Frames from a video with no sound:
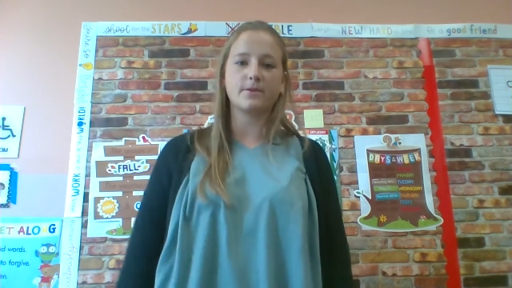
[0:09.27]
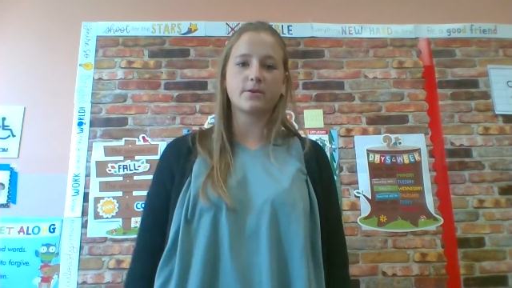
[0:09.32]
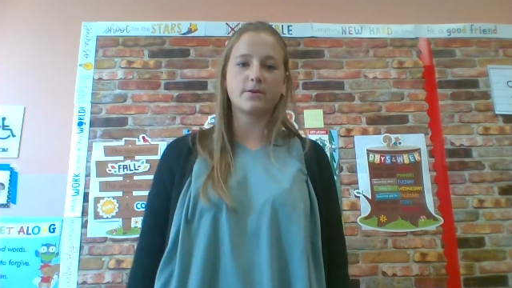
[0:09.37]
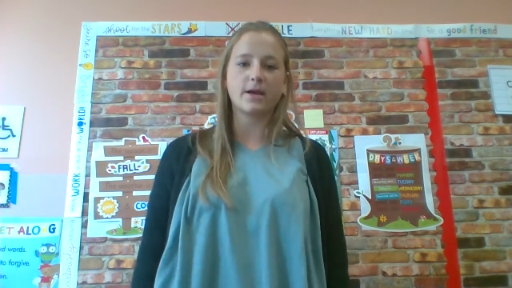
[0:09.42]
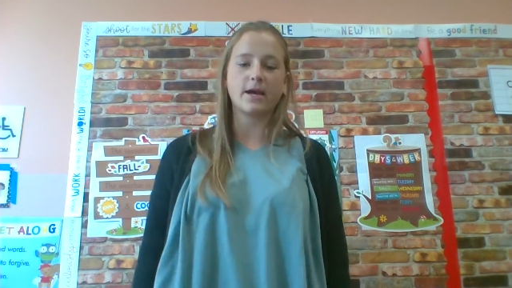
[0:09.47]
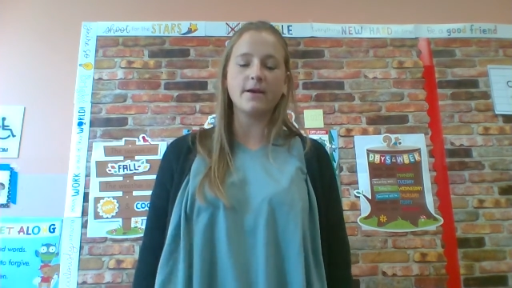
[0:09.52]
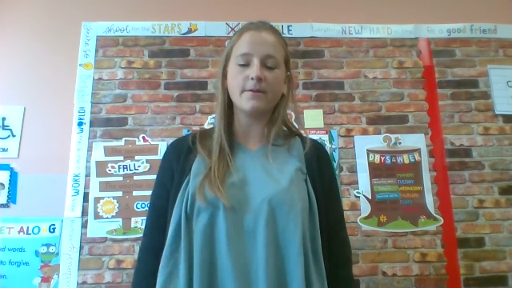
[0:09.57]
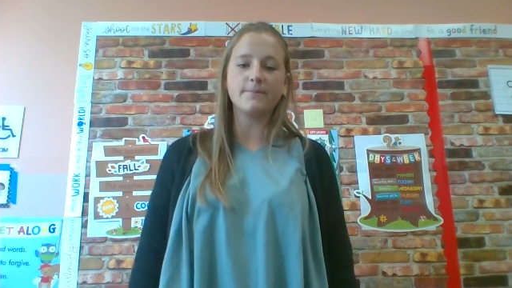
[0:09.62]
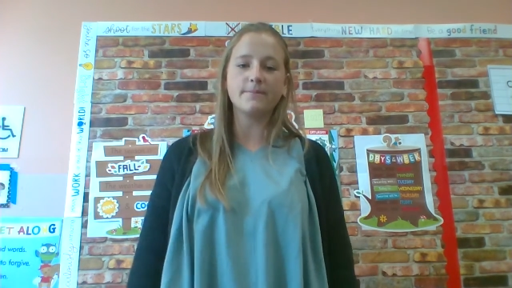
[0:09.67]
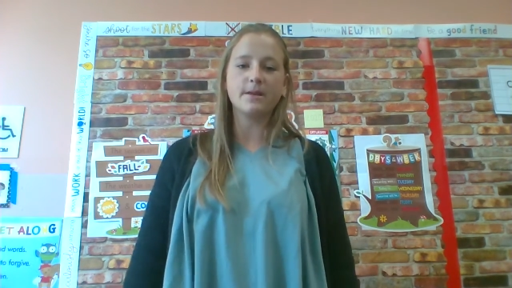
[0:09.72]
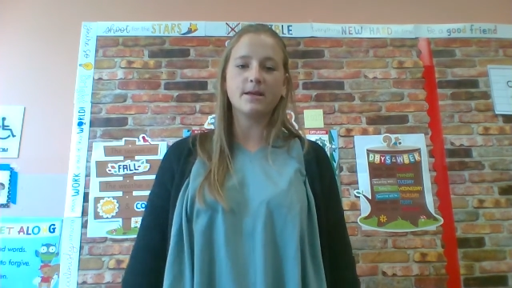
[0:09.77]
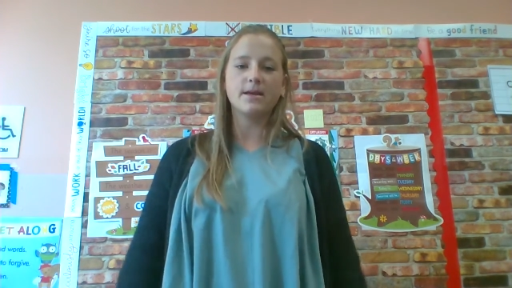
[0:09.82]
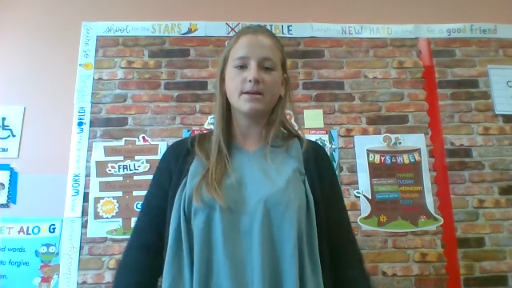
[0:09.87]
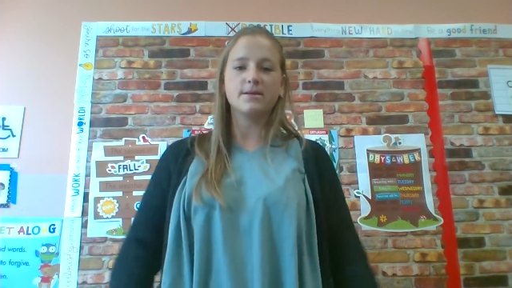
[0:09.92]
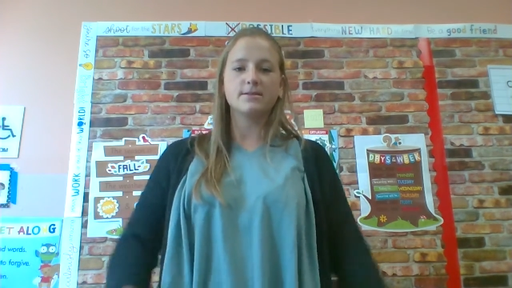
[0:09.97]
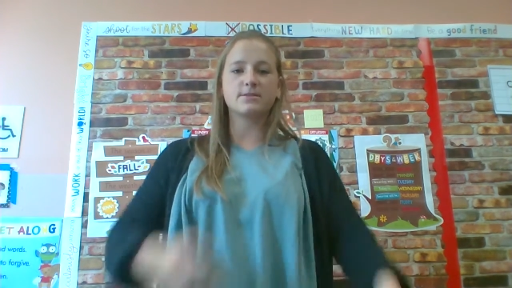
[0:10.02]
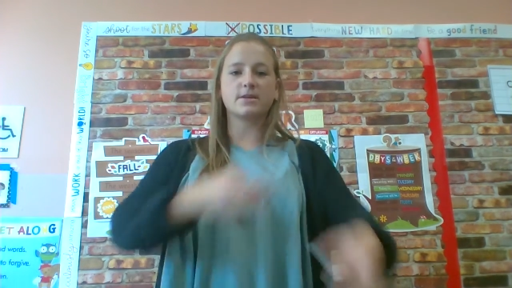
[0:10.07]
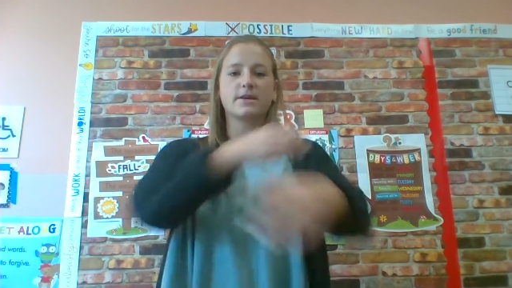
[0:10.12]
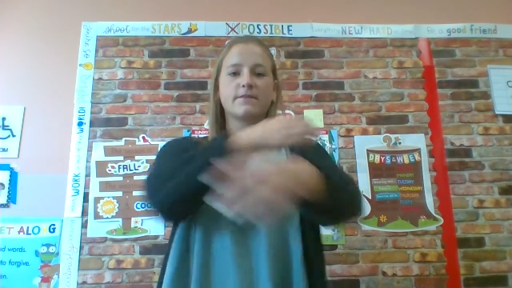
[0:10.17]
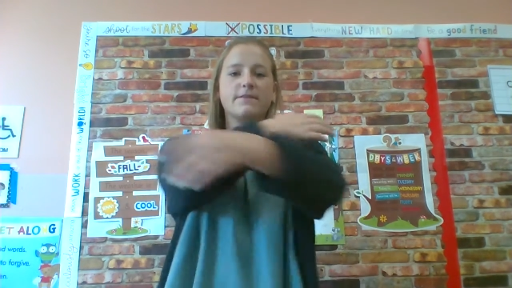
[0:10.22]
Okay,
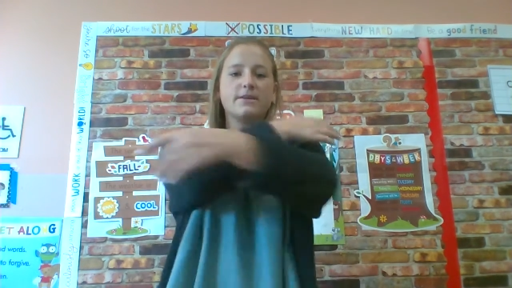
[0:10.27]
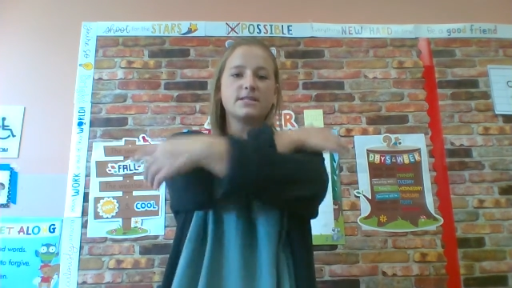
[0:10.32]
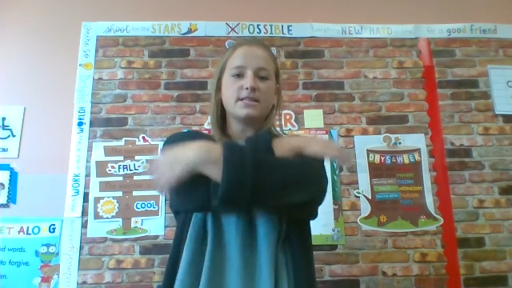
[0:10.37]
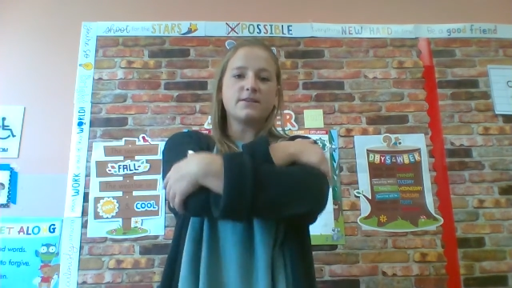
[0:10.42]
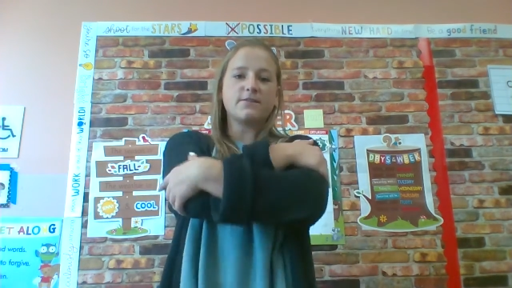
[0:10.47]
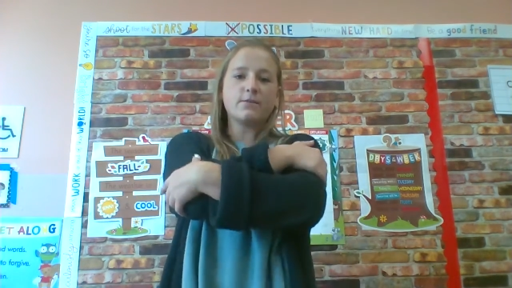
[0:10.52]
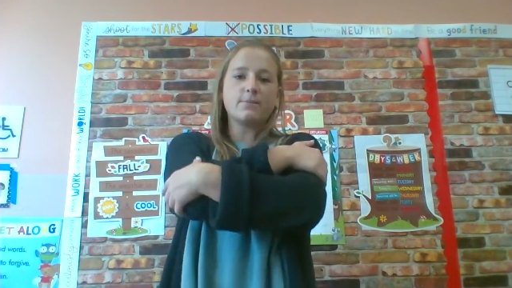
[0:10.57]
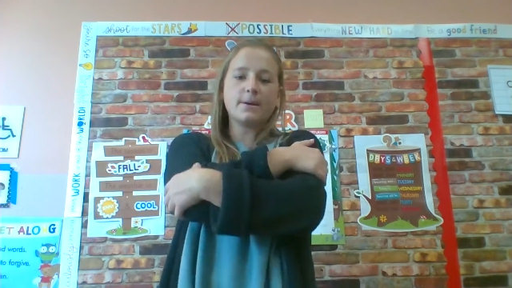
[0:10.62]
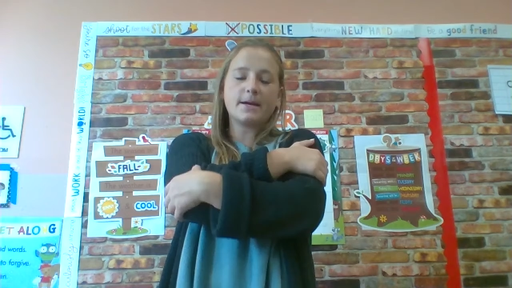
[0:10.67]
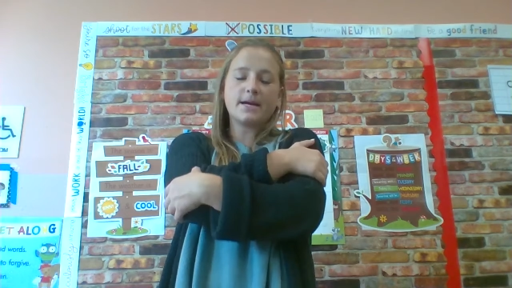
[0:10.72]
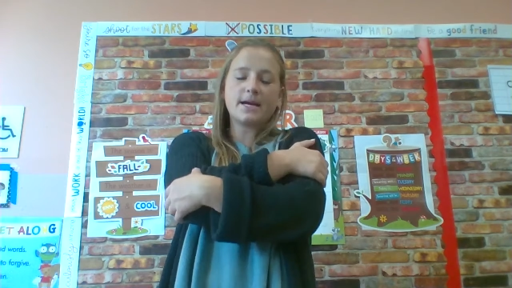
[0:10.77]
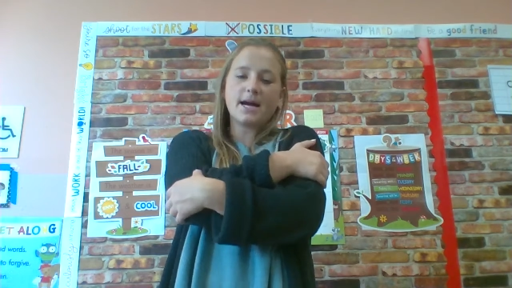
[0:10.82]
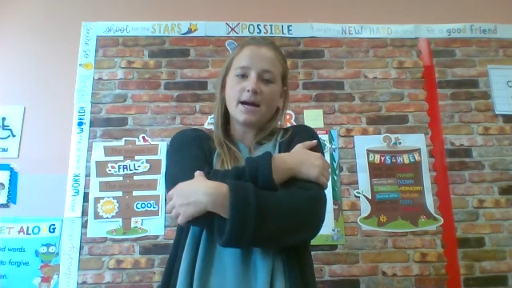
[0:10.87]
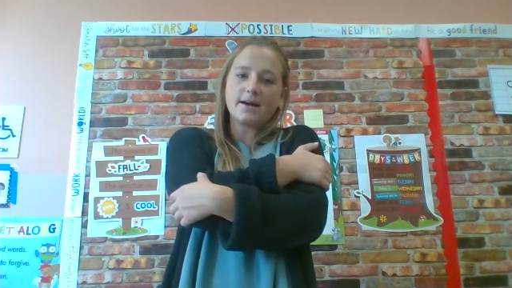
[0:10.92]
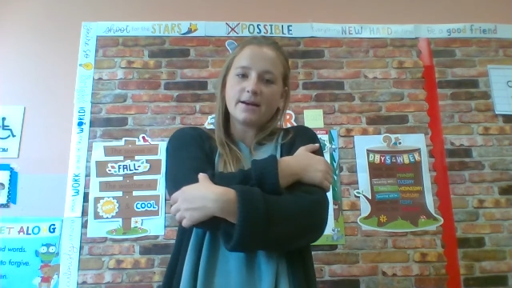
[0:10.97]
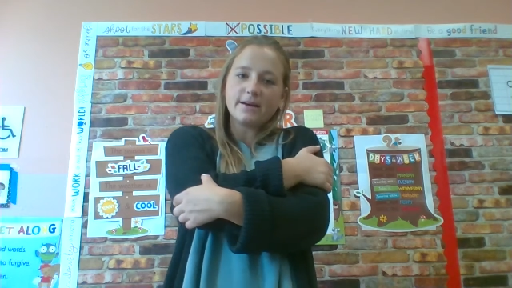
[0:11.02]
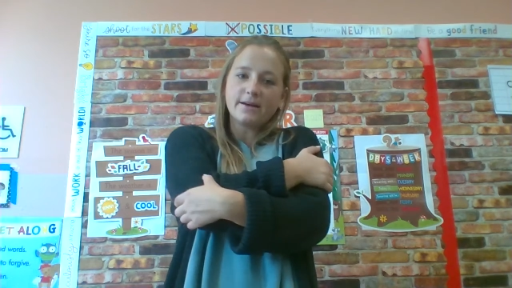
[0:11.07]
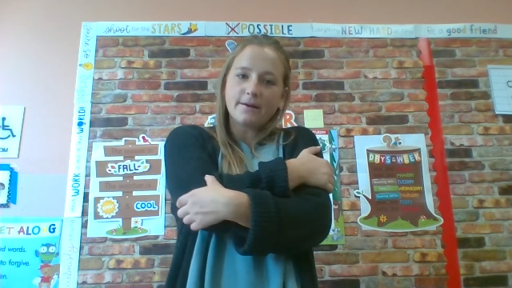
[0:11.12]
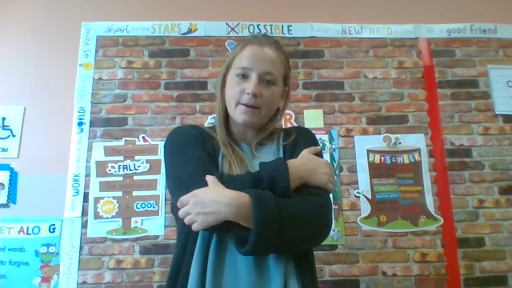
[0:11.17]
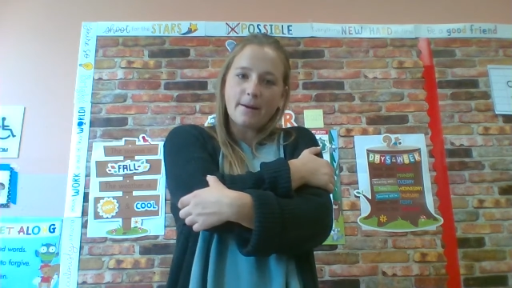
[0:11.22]
so give yourself a big
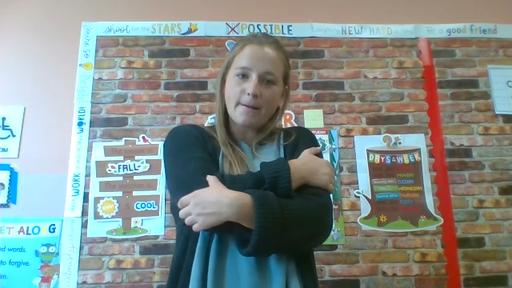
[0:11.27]
hug.